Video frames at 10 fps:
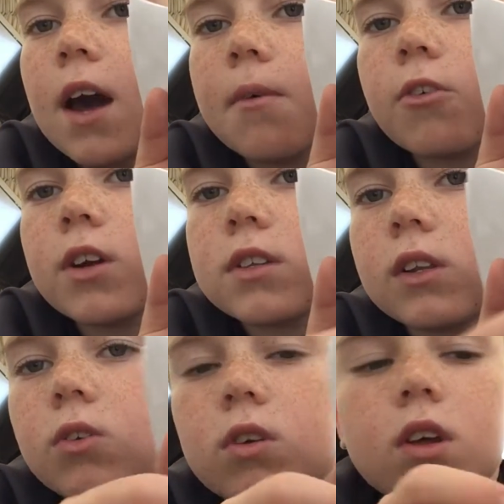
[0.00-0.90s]
creates a
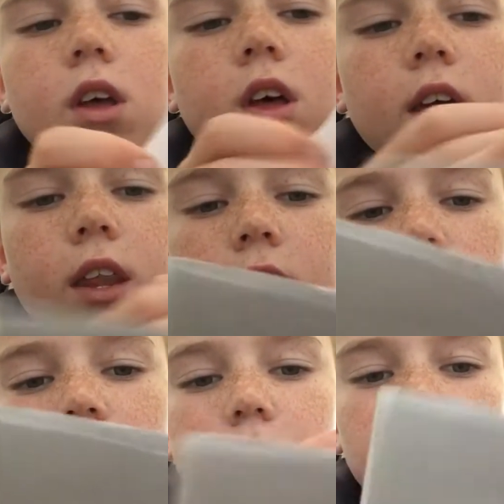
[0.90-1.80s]
little
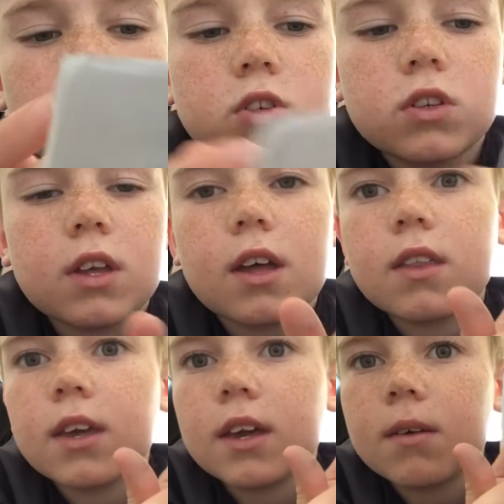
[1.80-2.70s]
explosion that
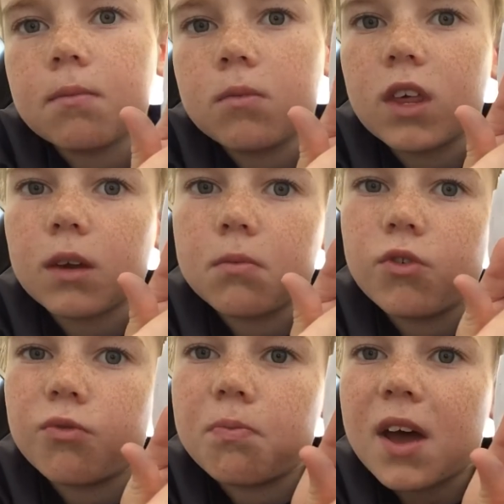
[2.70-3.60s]
they get
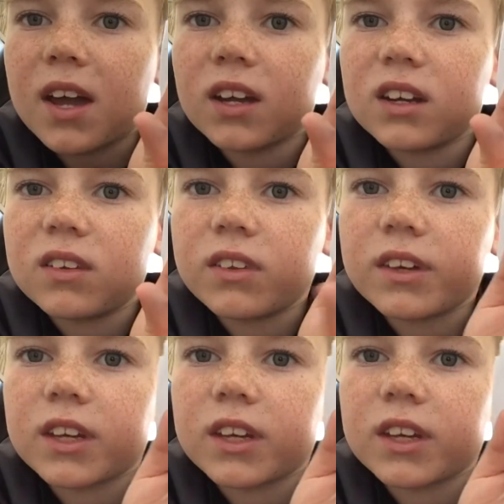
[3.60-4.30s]
moved back, and